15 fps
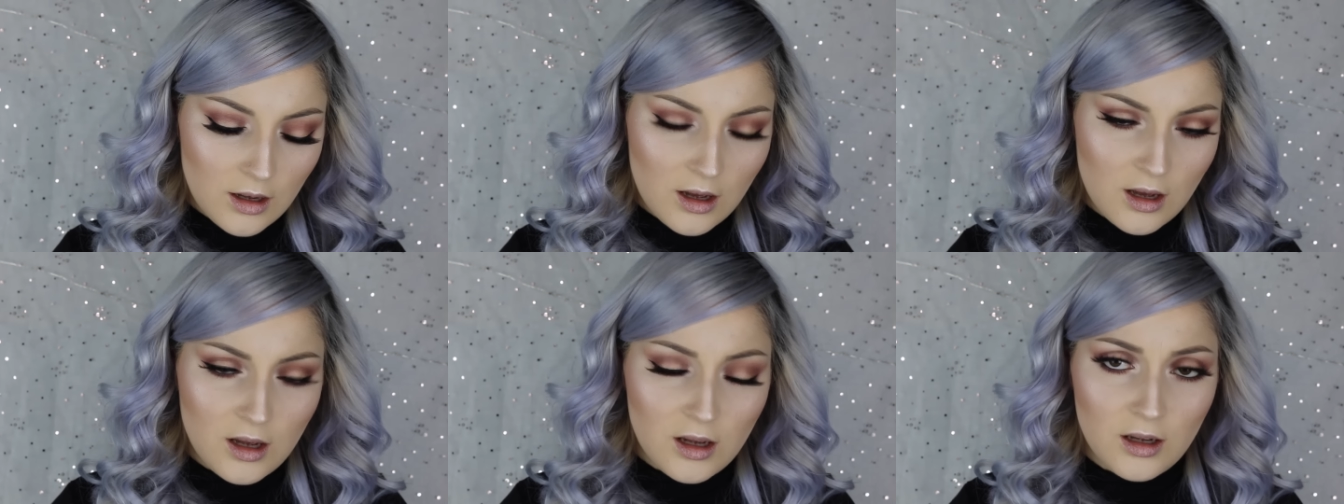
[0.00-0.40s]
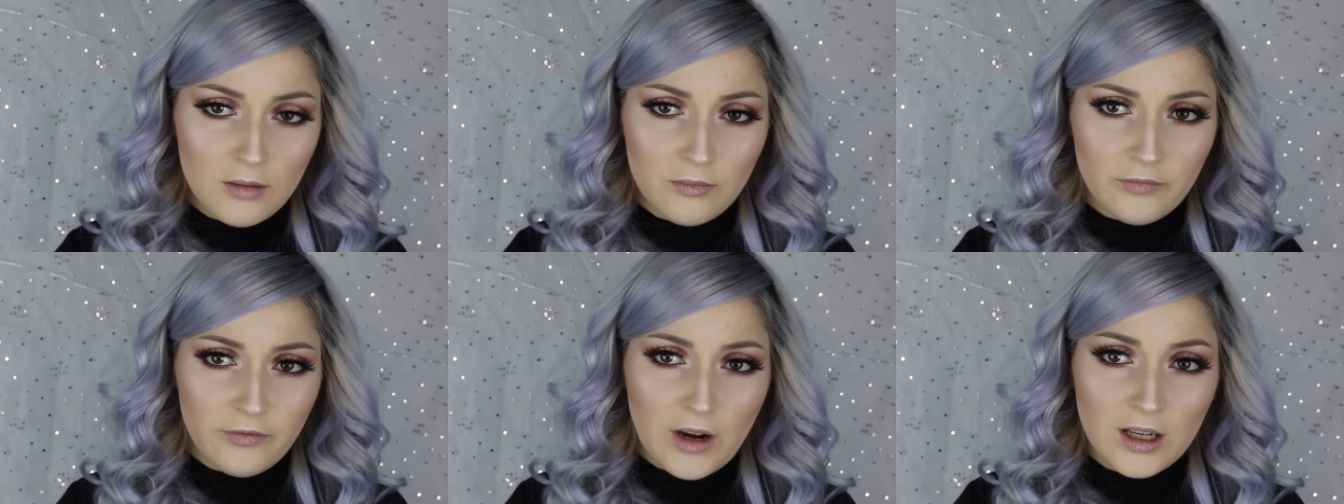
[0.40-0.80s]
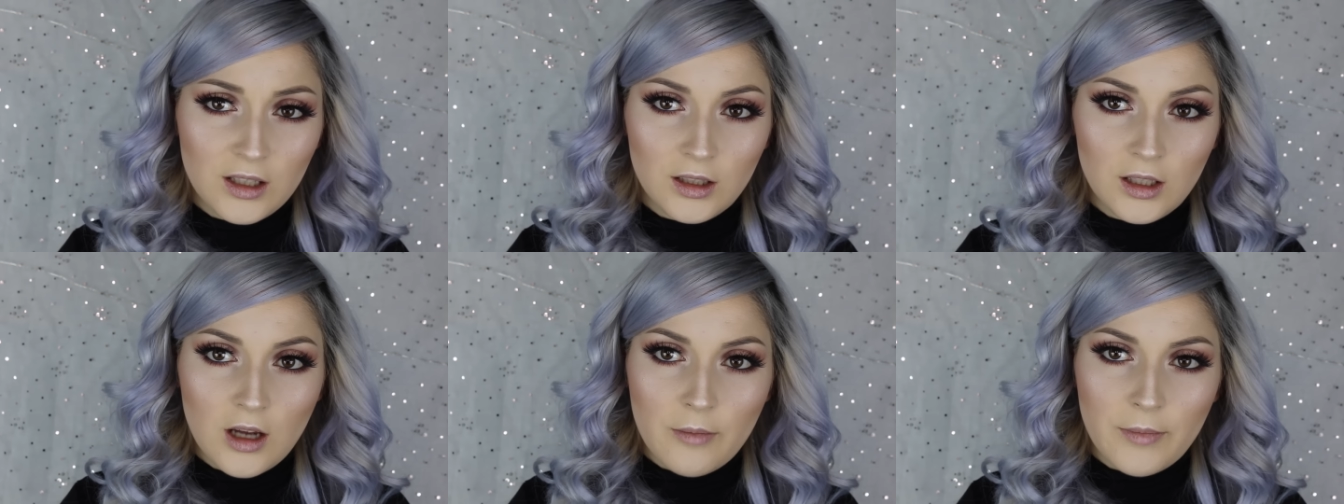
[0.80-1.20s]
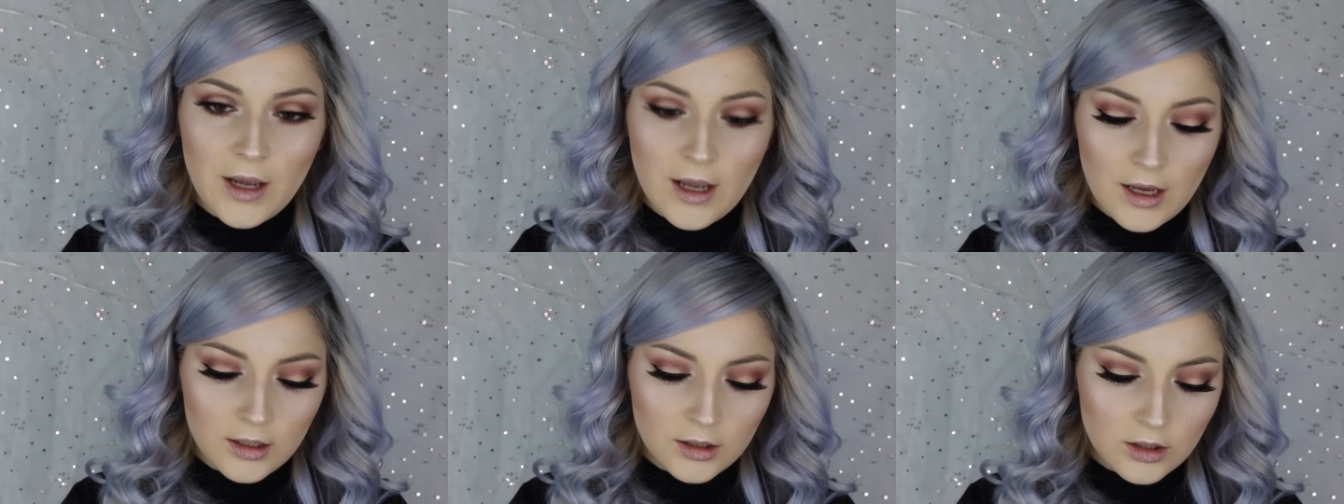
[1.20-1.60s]
I finally got my
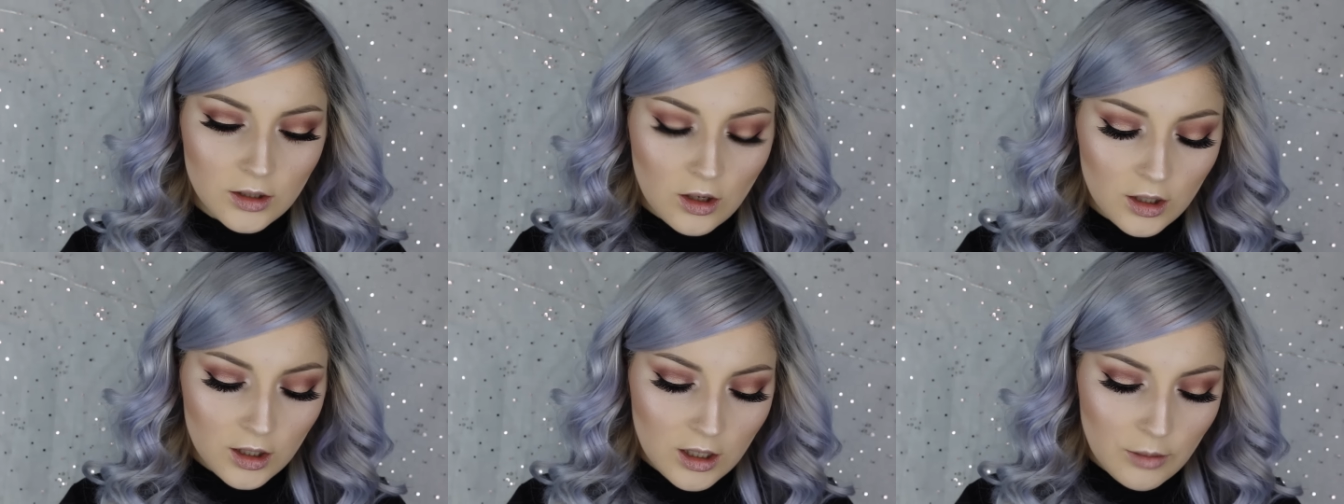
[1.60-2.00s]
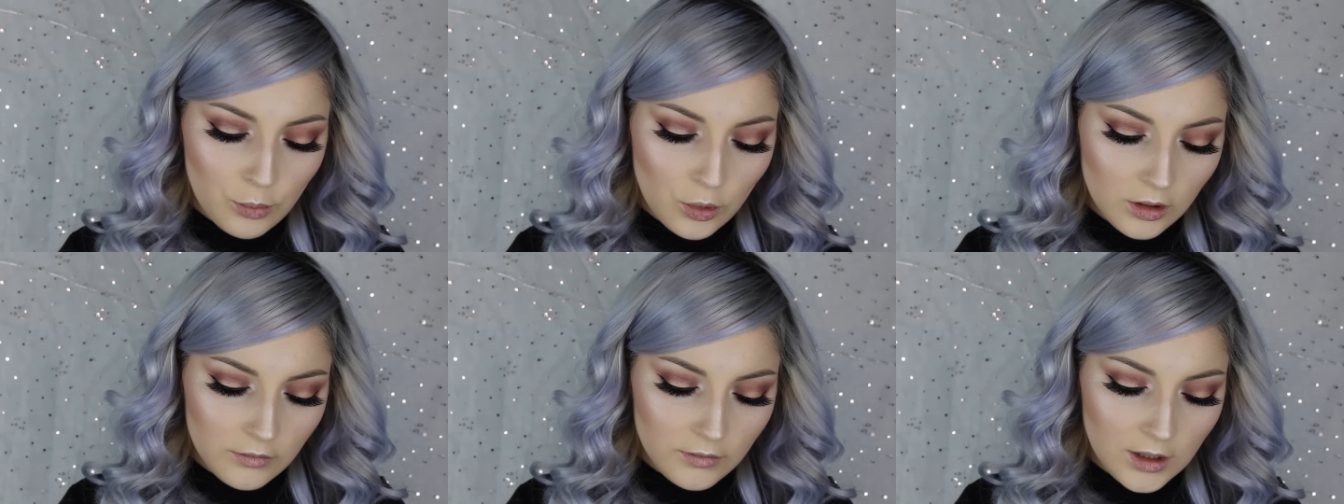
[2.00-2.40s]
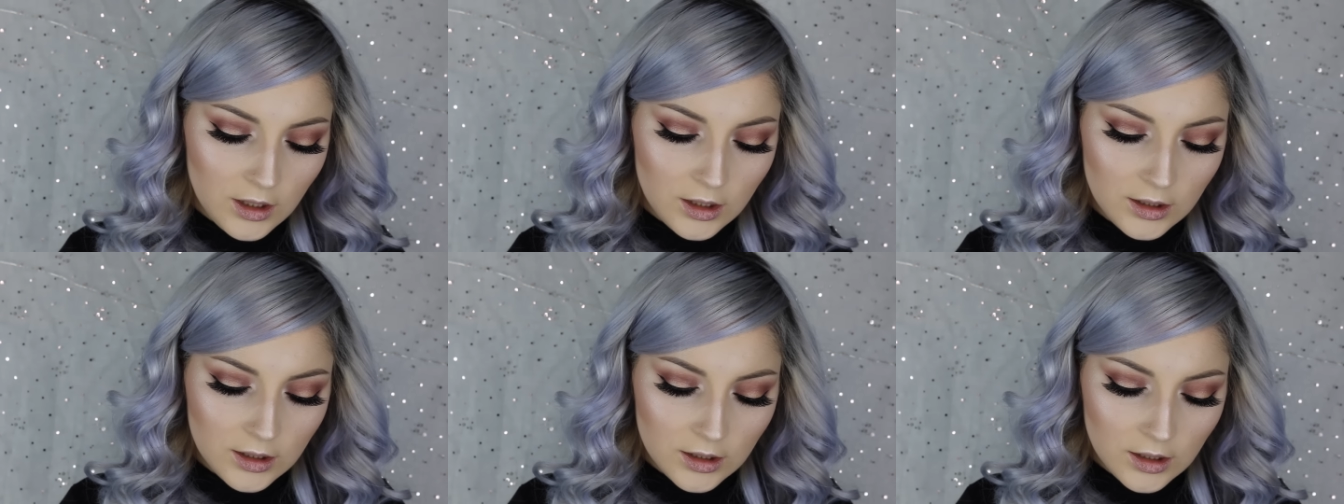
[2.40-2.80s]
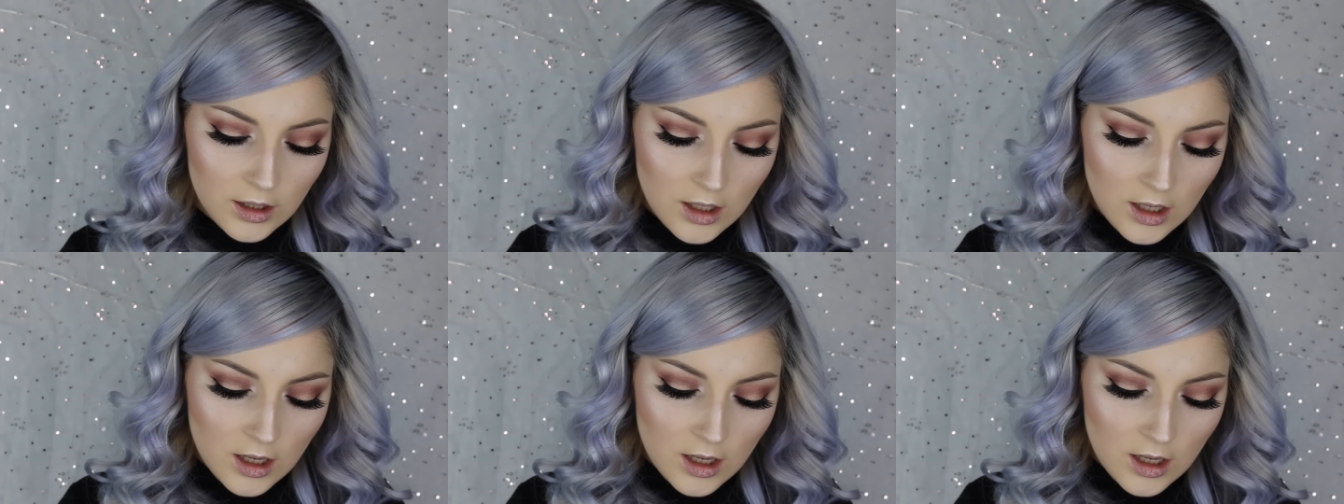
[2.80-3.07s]
hands on a couple of these,